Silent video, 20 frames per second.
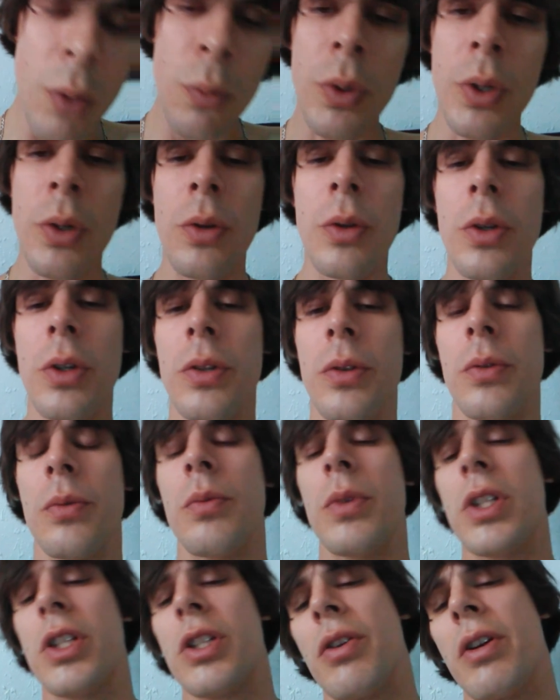
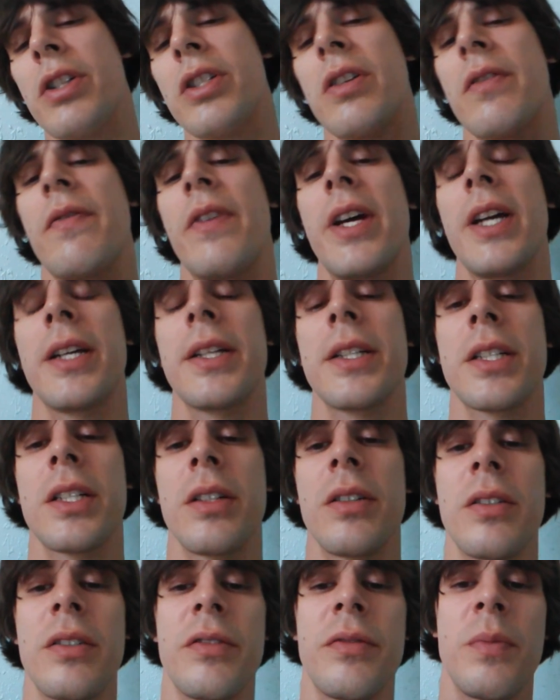we stretch our vagus
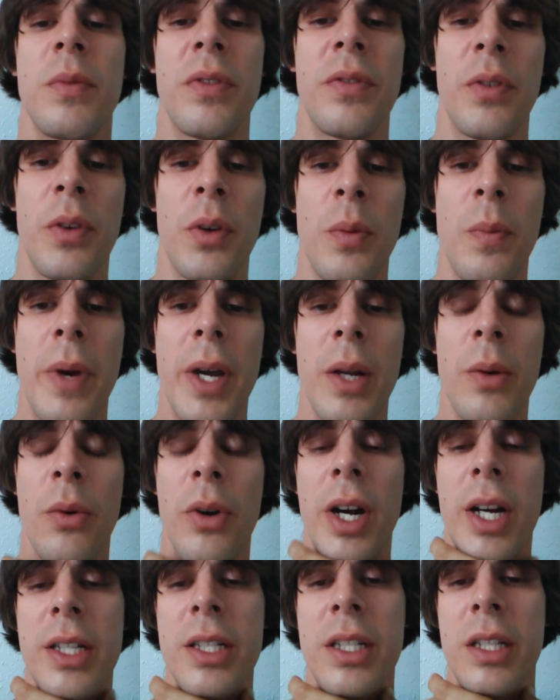nerve before bed,
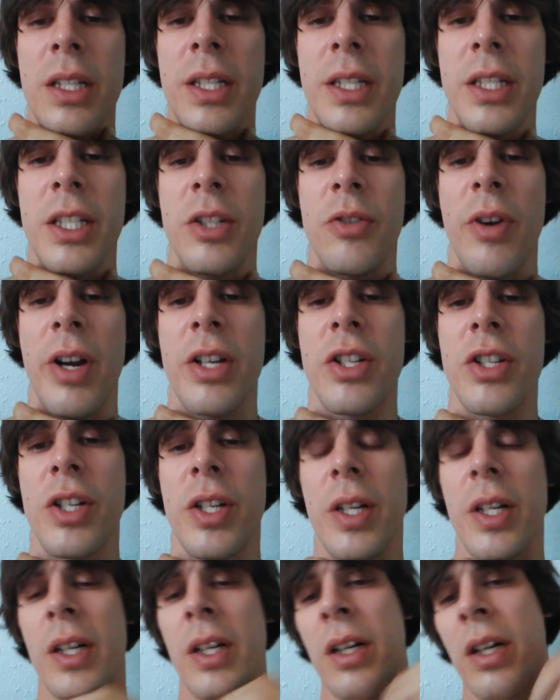we're actually
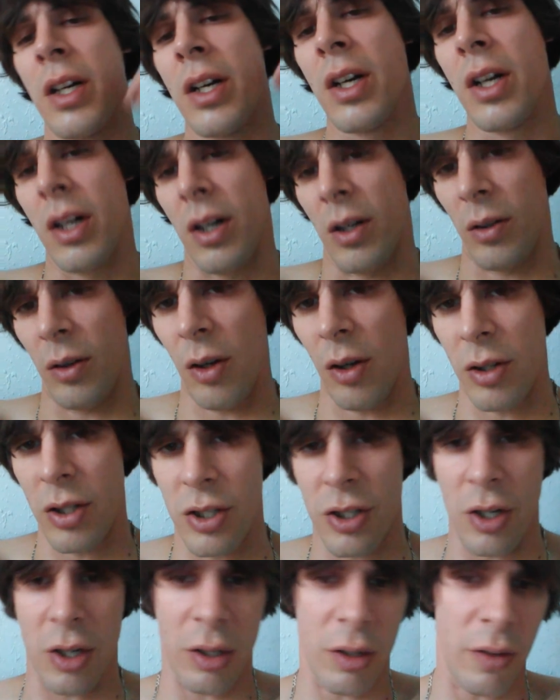stretching a large
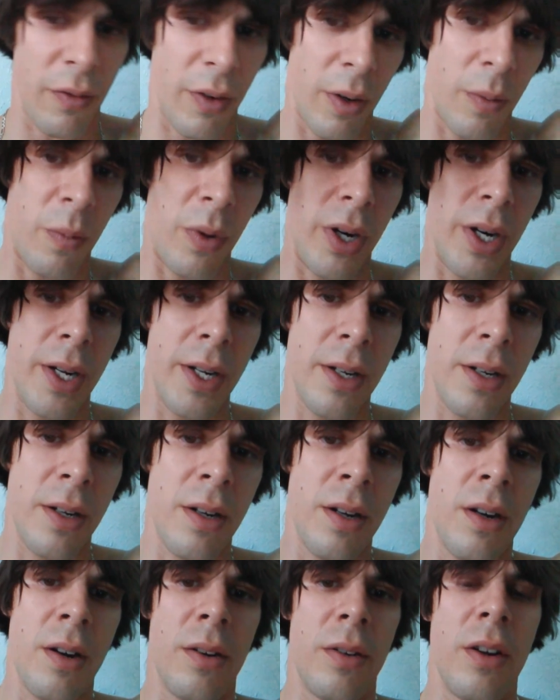chunk of our
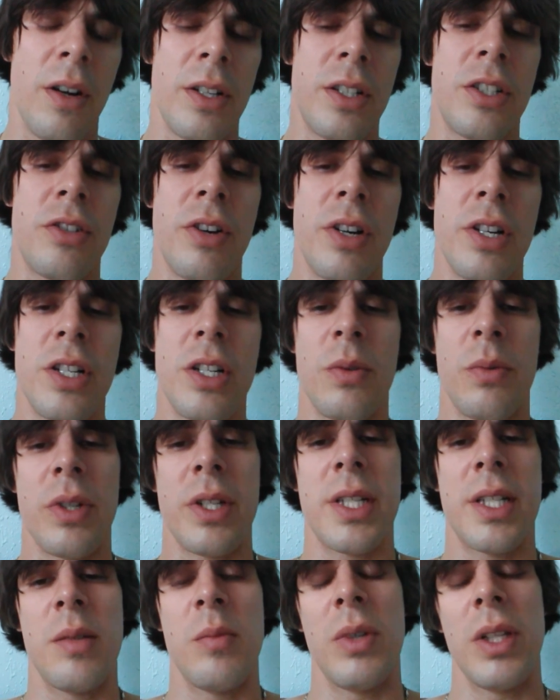brain. Not stretching, we're
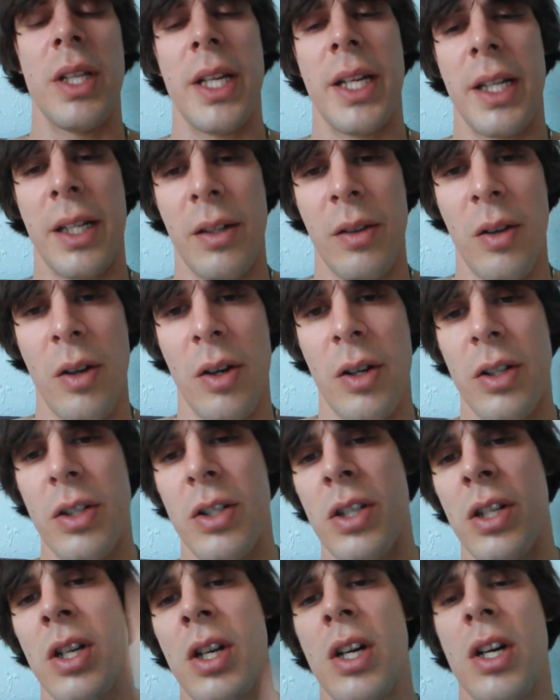stimulating a
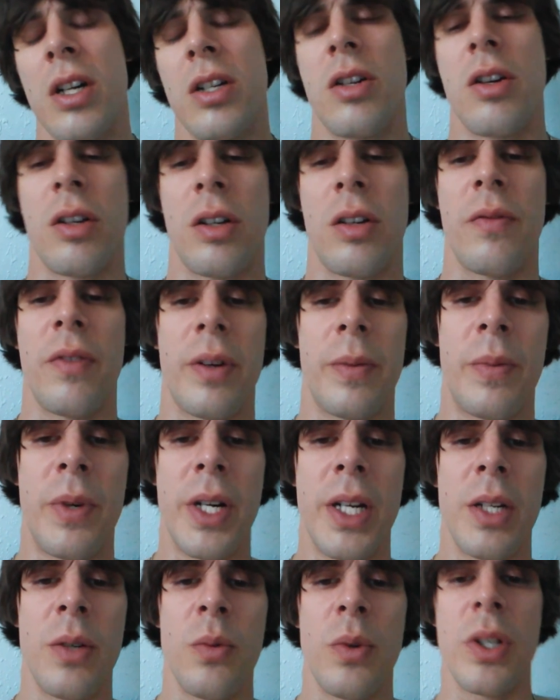large chunk of our
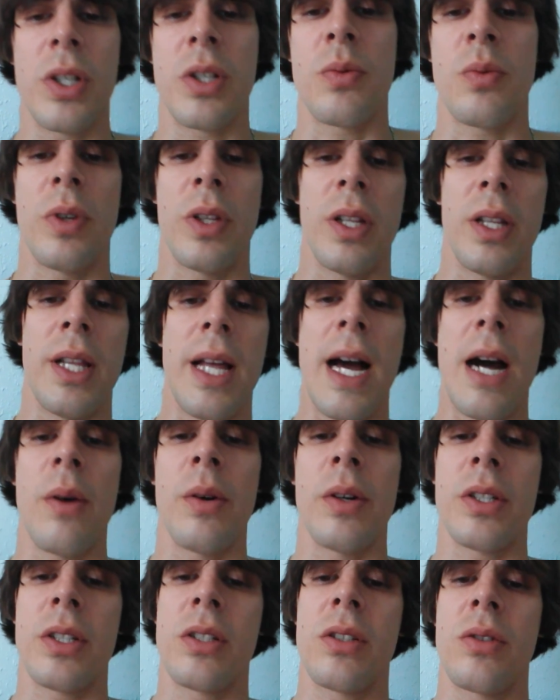brain, which will
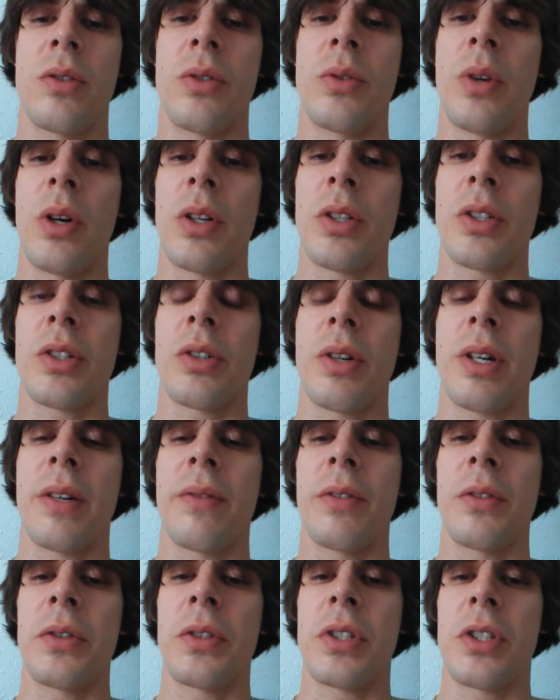allow us to also
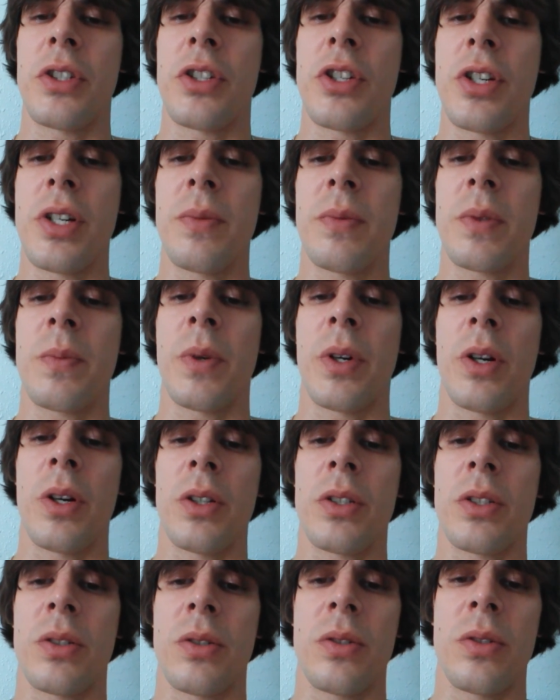have lucid dreams, but
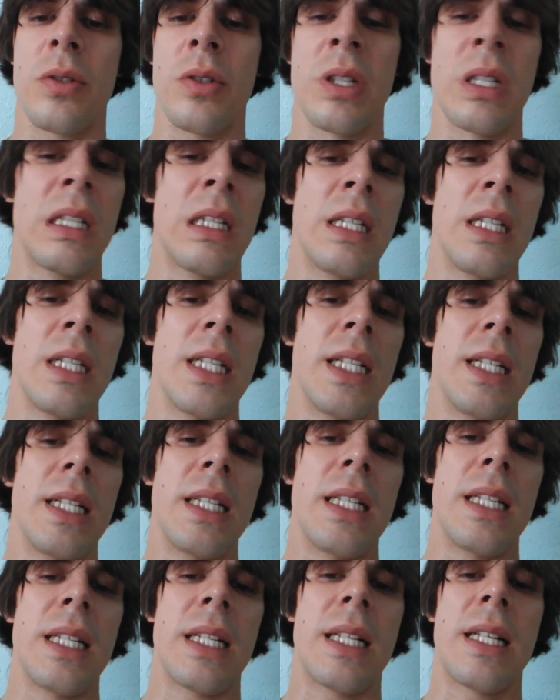also
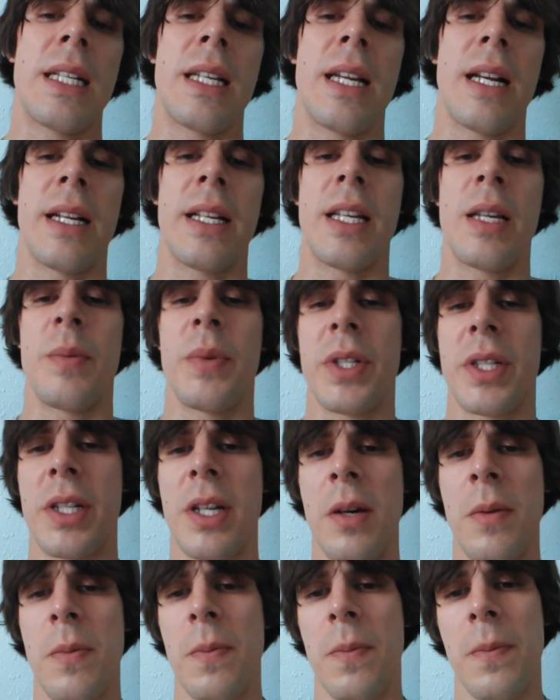it can keep us
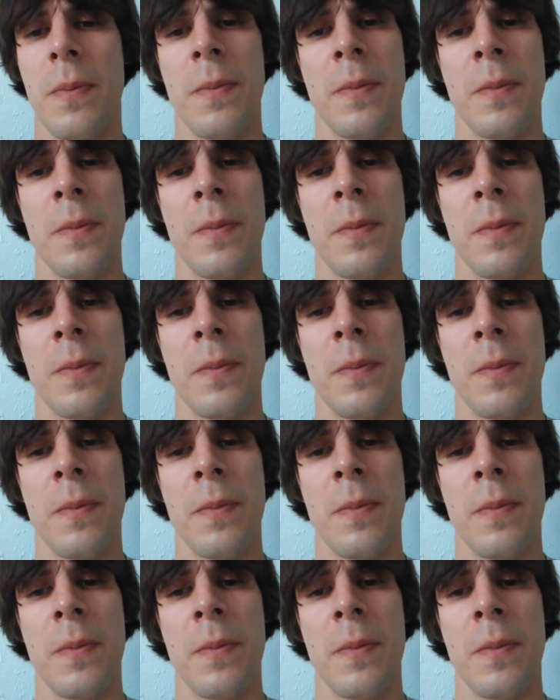up